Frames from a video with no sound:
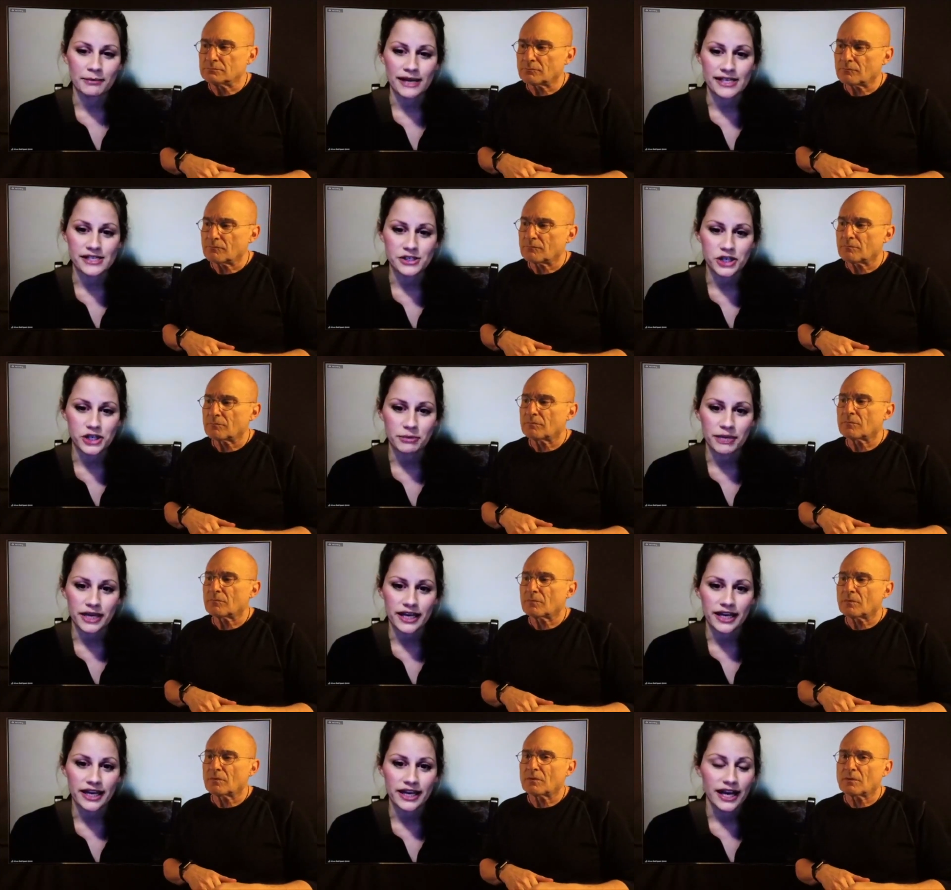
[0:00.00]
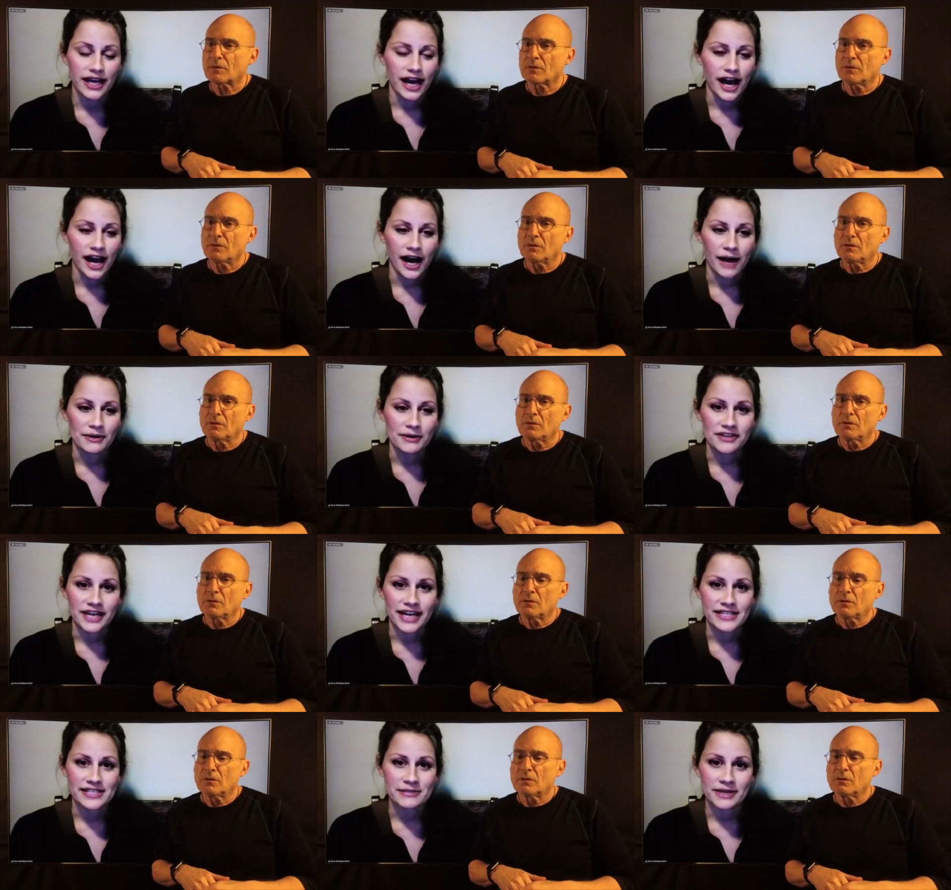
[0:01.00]
Speaker 1: messaging me. Um, even had
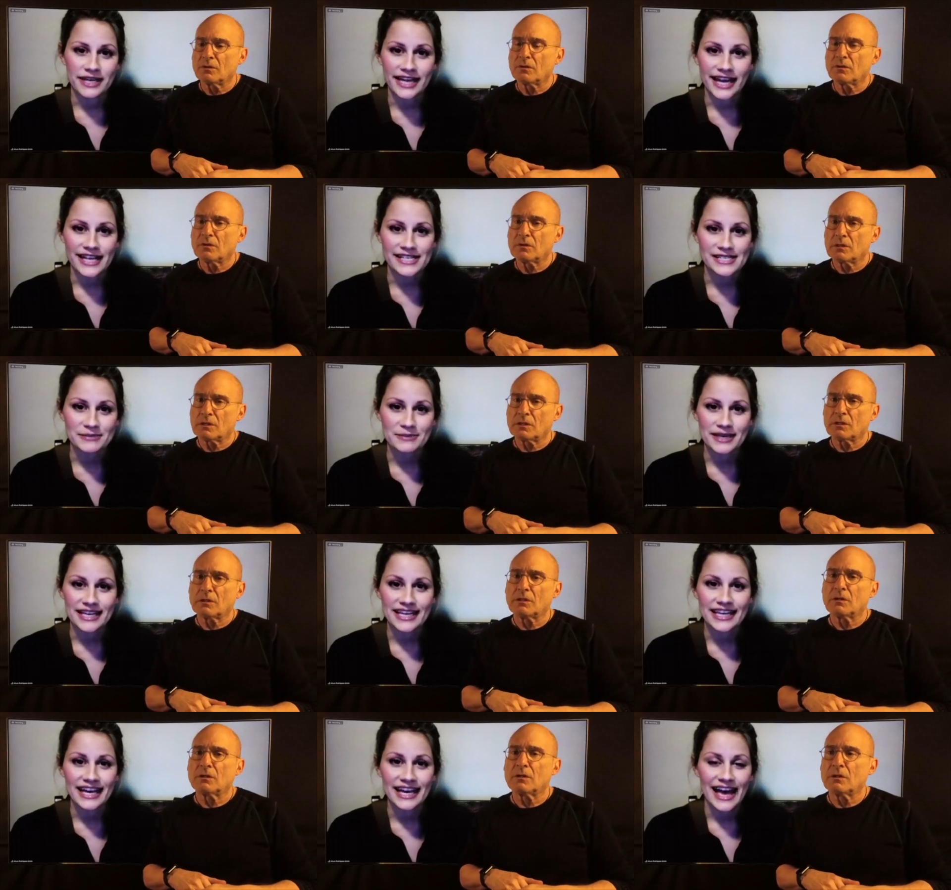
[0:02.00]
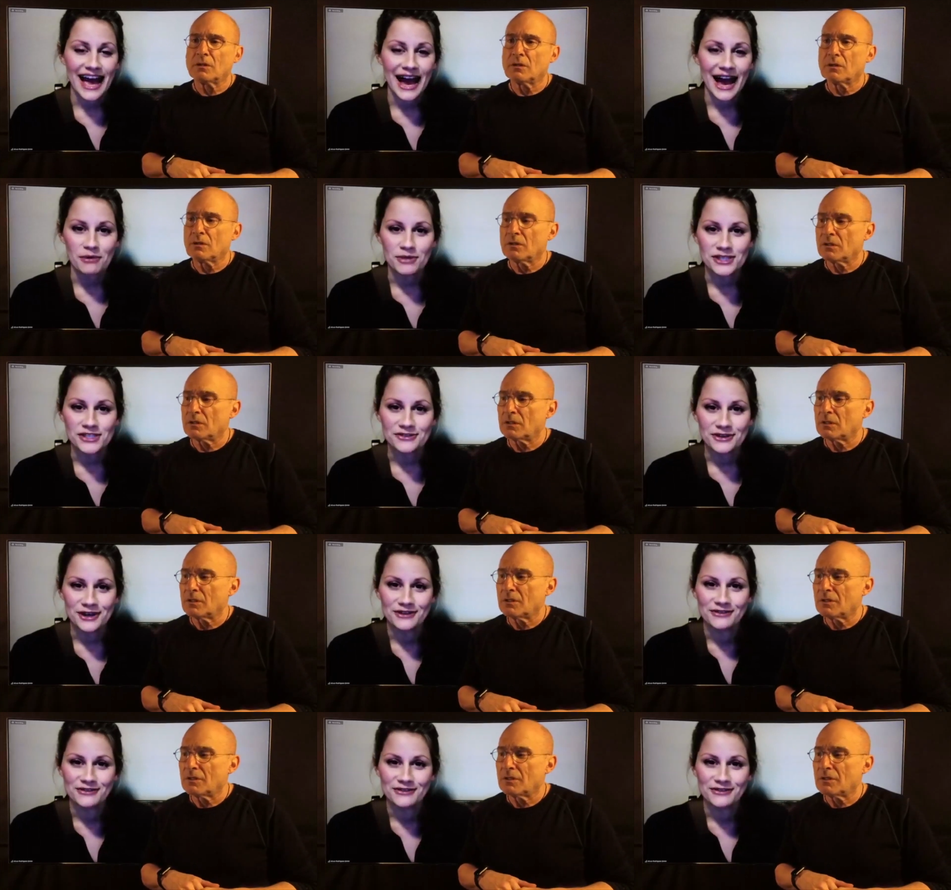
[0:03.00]
somebody ask me how much for a